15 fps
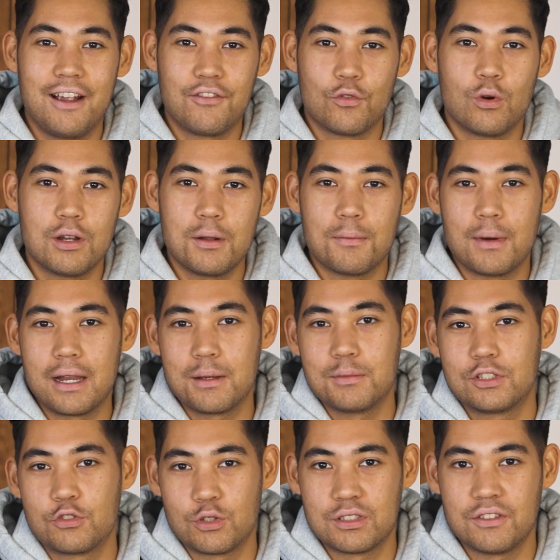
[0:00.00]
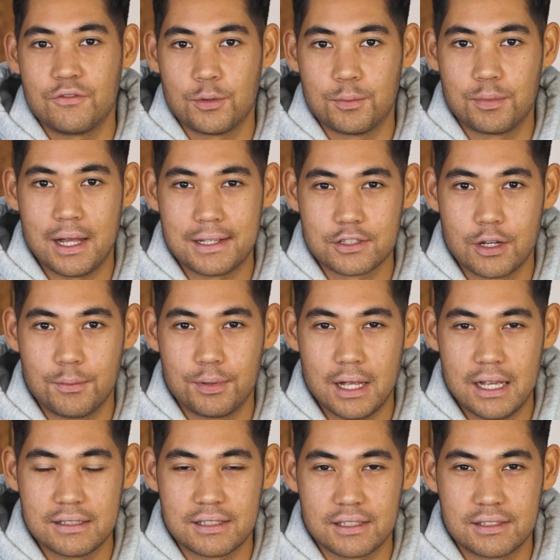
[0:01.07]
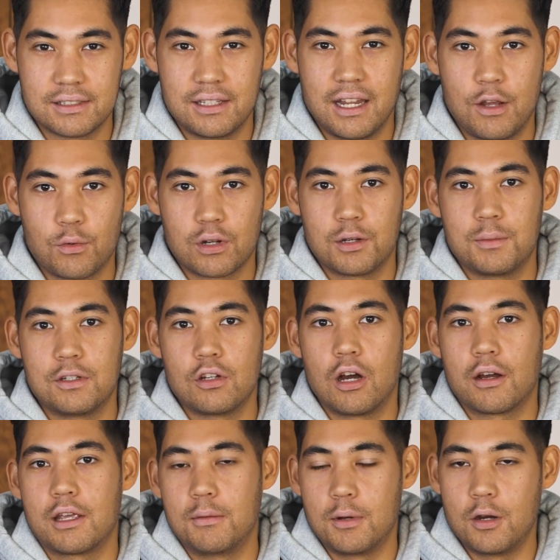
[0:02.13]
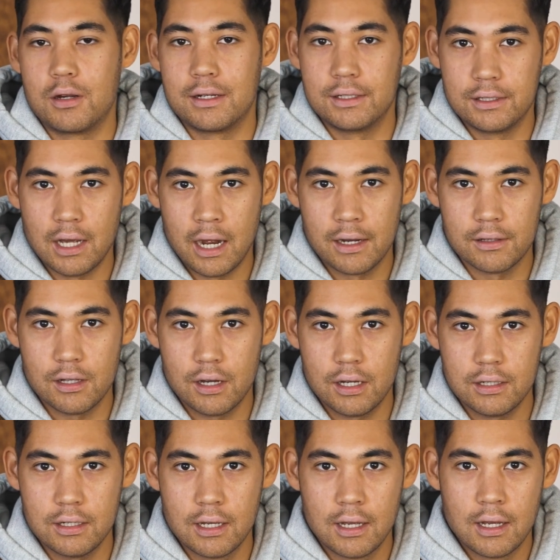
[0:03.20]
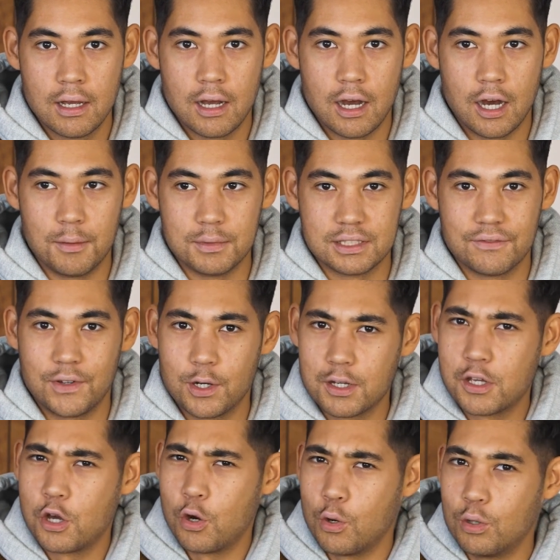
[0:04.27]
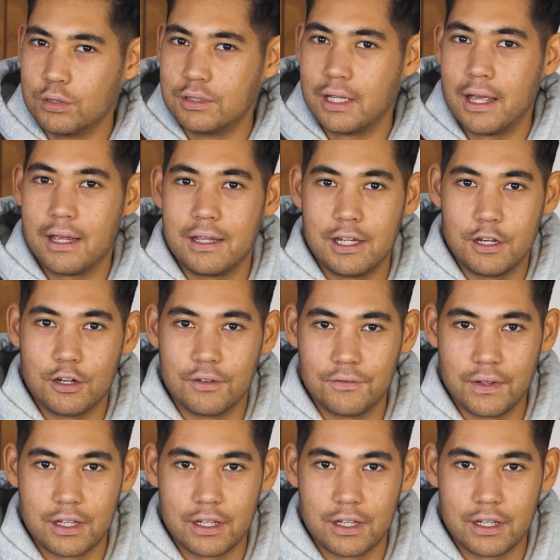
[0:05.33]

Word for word: Hi everyone, my name is Tristan from Plascon Plastics. Today we're going to be talking about nylon. Um, it's a very cold day here in